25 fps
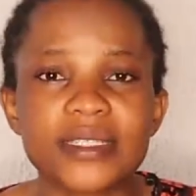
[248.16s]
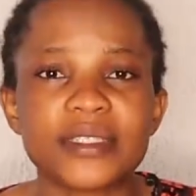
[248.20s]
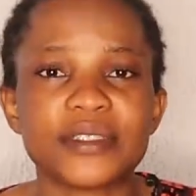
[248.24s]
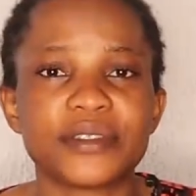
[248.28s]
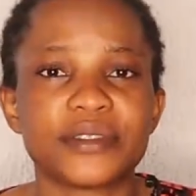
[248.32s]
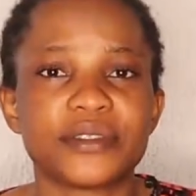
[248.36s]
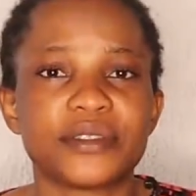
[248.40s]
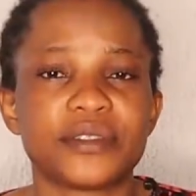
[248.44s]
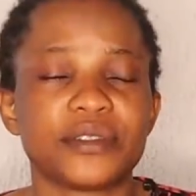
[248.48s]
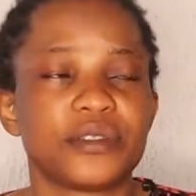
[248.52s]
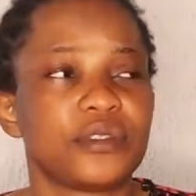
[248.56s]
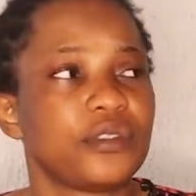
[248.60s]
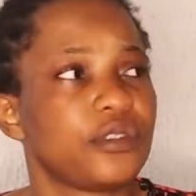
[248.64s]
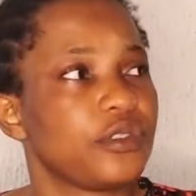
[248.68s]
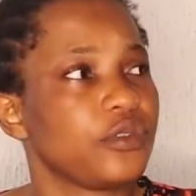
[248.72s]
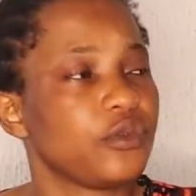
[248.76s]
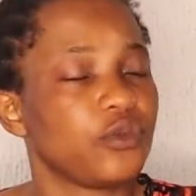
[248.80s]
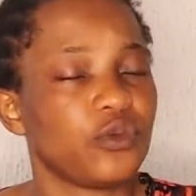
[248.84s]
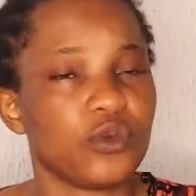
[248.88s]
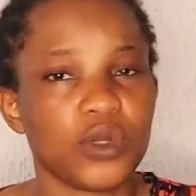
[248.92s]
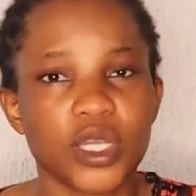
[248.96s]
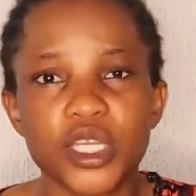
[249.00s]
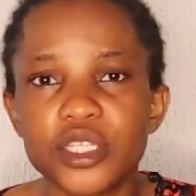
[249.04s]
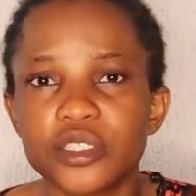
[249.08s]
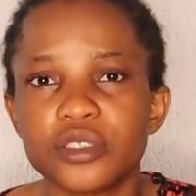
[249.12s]

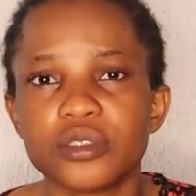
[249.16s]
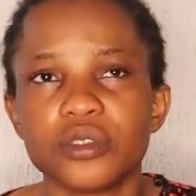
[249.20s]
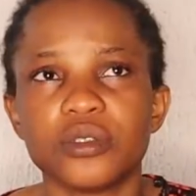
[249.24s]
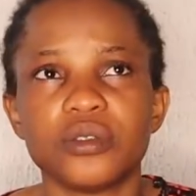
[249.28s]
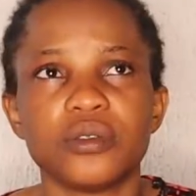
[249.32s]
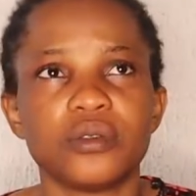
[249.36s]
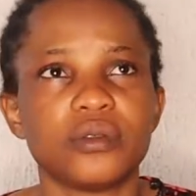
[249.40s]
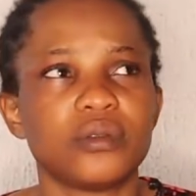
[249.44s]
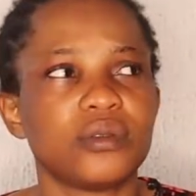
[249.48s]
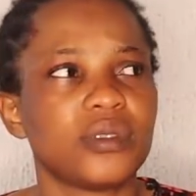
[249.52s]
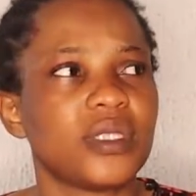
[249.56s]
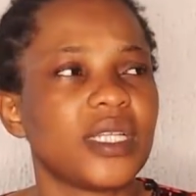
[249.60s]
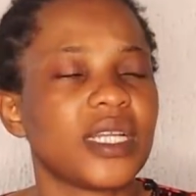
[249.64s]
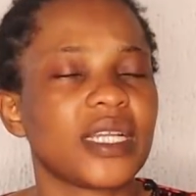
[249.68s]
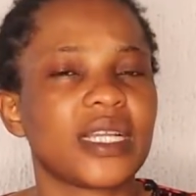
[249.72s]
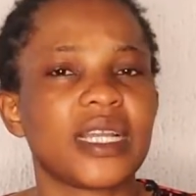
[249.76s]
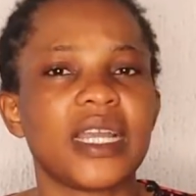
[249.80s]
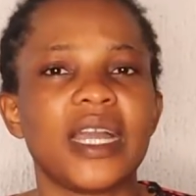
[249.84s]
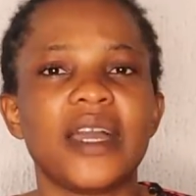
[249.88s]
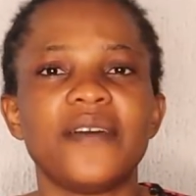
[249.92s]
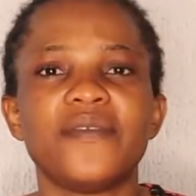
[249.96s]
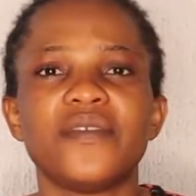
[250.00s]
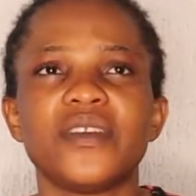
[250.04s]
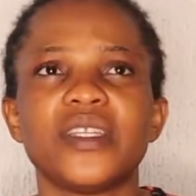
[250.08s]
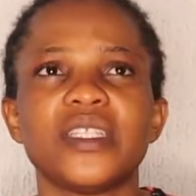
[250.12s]
situation like
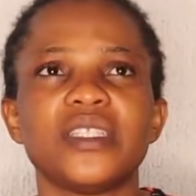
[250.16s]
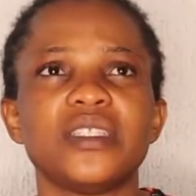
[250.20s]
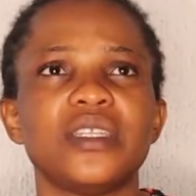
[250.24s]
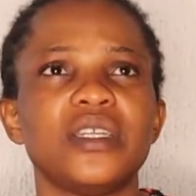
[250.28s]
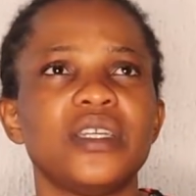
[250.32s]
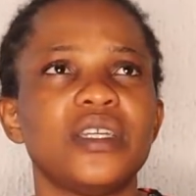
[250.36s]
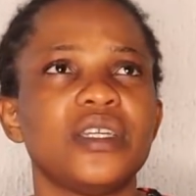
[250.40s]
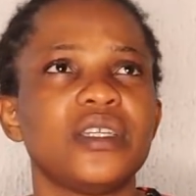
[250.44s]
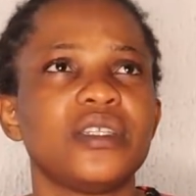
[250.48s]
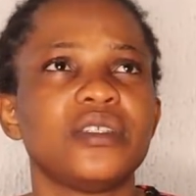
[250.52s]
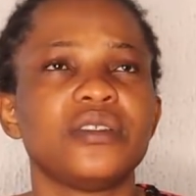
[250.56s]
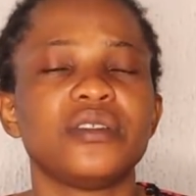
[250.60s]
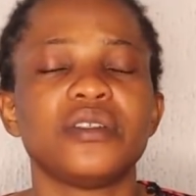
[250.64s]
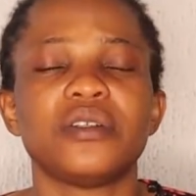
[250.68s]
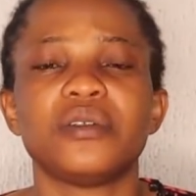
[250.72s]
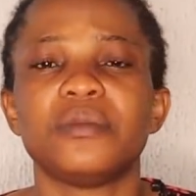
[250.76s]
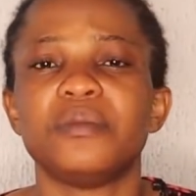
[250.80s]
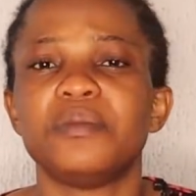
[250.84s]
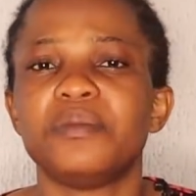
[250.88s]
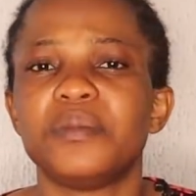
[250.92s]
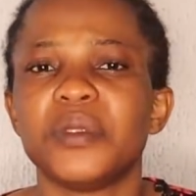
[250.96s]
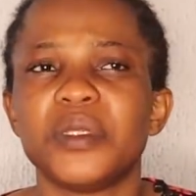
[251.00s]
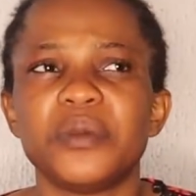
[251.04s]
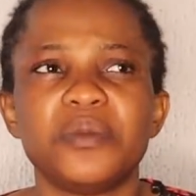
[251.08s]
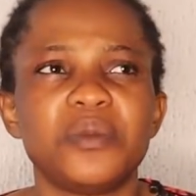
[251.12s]
having your
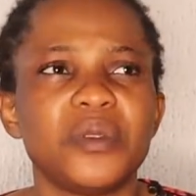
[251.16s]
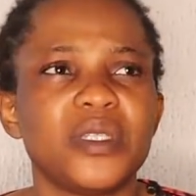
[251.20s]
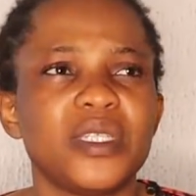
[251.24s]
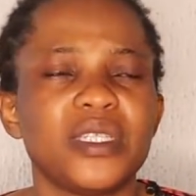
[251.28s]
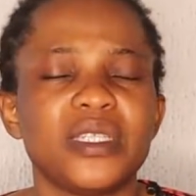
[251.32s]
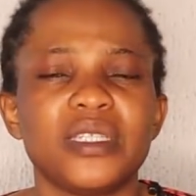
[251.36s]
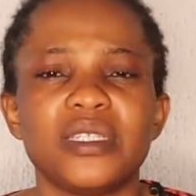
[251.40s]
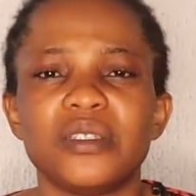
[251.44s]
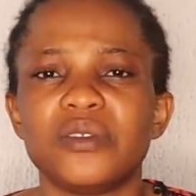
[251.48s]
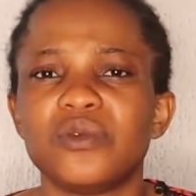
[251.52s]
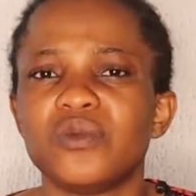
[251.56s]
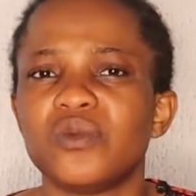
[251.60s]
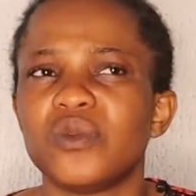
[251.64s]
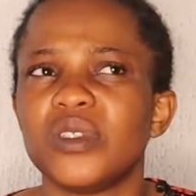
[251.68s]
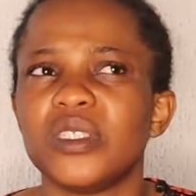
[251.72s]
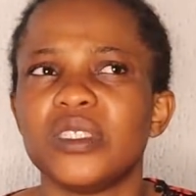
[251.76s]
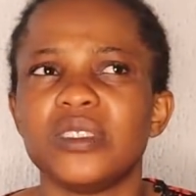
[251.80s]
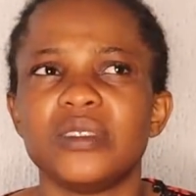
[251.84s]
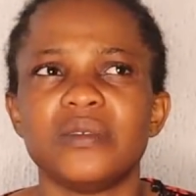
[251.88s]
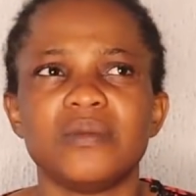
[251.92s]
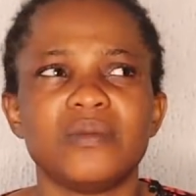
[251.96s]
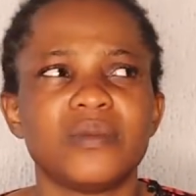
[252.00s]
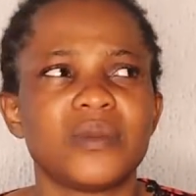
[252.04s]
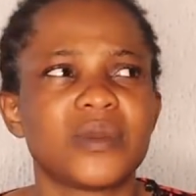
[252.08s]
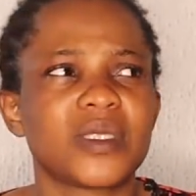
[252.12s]
baby
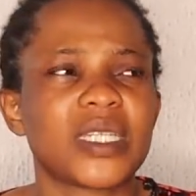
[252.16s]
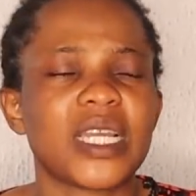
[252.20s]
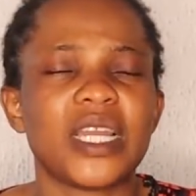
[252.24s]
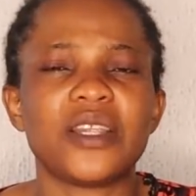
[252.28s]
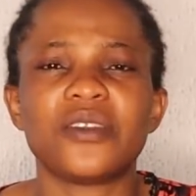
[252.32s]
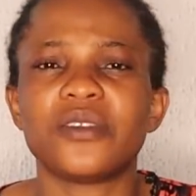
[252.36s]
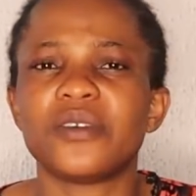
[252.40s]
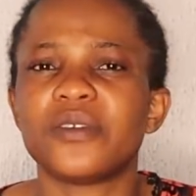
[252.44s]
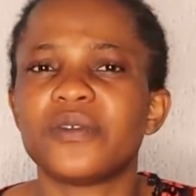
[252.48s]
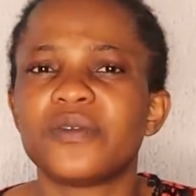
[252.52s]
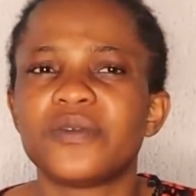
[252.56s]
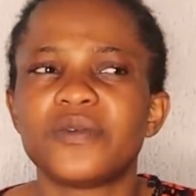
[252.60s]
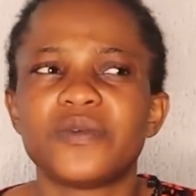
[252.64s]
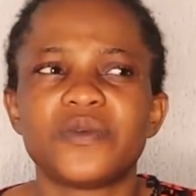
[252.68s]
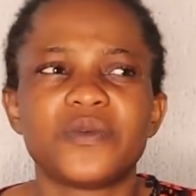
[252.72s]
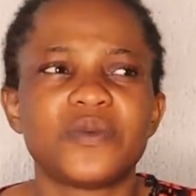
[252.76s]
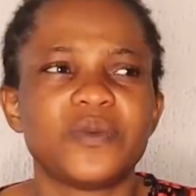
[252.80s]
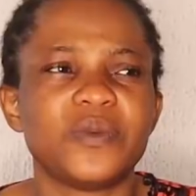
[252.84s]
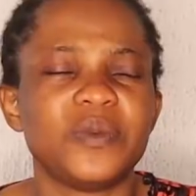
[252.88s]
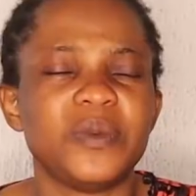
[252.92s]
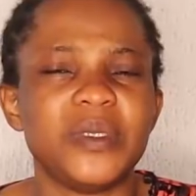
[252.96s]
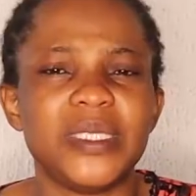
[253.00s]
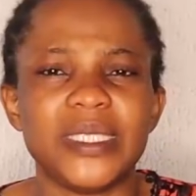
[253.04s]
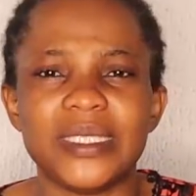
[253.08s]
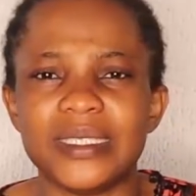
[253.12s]
in kind of
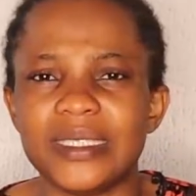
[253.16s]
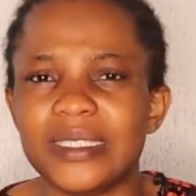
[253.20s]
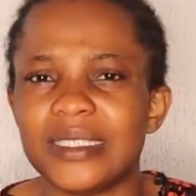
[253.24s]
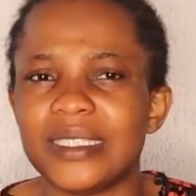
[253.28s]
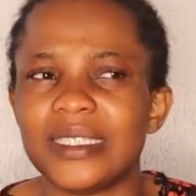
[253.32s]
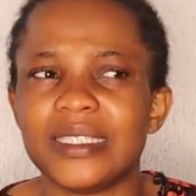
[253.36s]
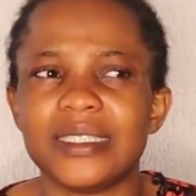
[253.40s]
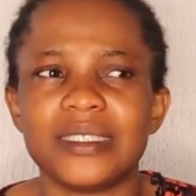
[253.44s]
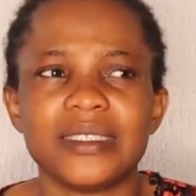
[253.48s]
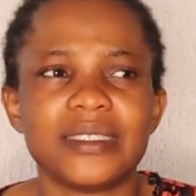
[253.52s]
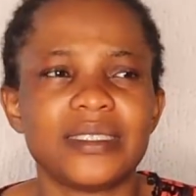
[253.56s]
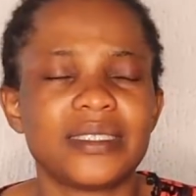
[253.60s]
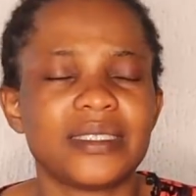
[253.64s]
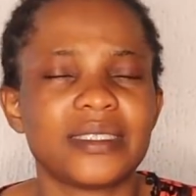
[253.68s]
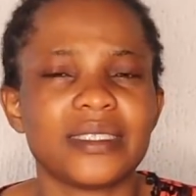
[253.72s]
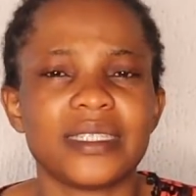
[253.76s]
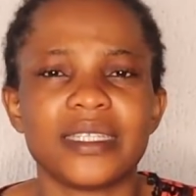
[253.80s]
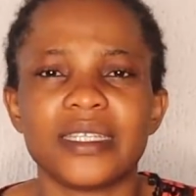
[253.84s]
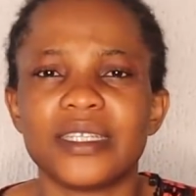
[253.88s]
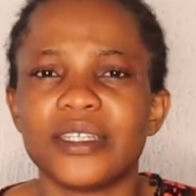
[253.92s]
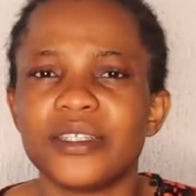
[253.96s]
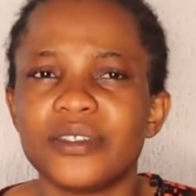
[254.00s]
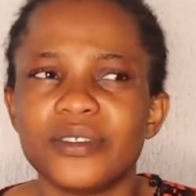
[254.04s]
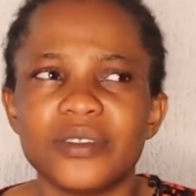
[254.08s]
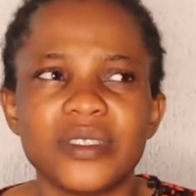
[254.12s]
disease
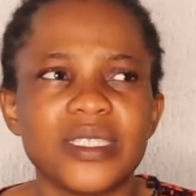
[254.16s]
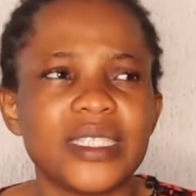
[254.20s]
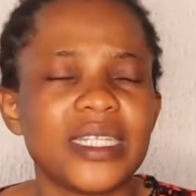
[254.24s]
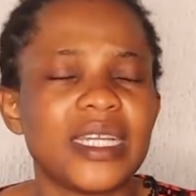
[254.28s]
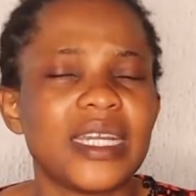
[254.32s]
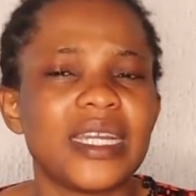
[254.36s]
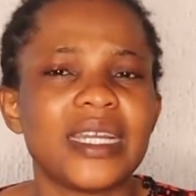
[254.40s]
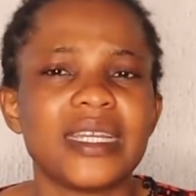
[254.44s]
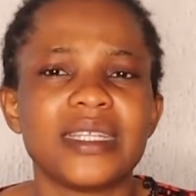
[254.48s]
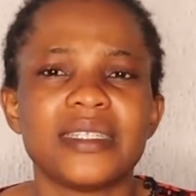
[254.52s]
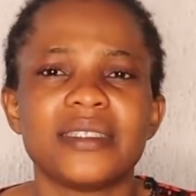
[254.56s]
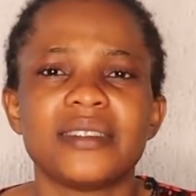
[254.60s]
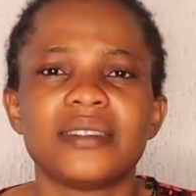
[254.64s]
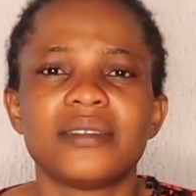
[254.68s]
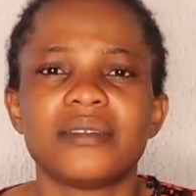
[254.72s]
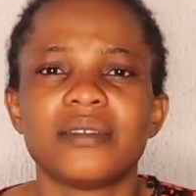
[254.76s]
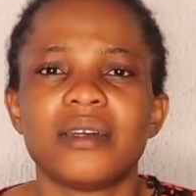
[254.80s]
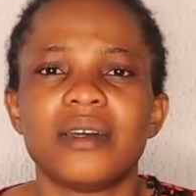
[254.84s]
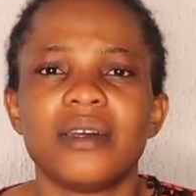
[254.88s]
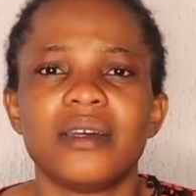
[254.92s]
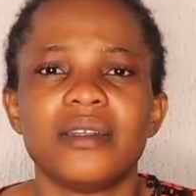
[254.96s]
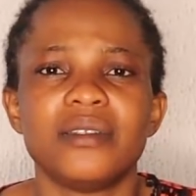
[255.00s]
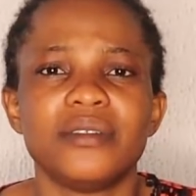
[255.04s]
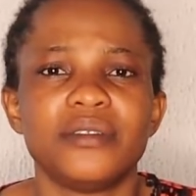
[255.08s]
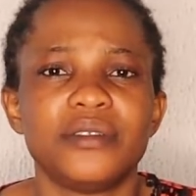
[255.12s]
illness
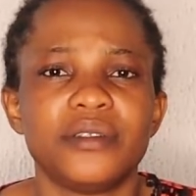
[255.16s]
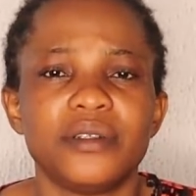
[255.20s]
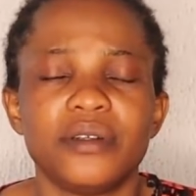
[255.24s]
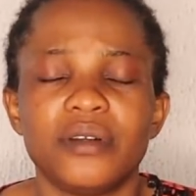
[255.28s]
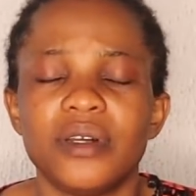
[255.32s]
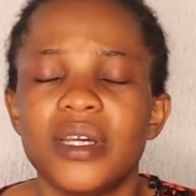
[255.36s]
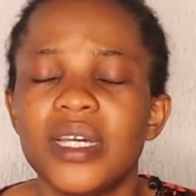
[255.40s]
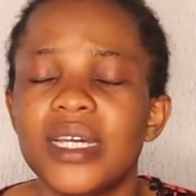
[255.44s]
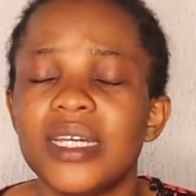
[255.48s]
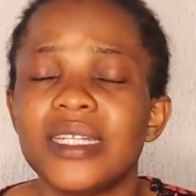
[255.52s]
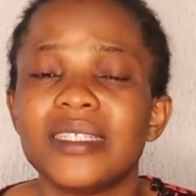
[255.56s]
and uh,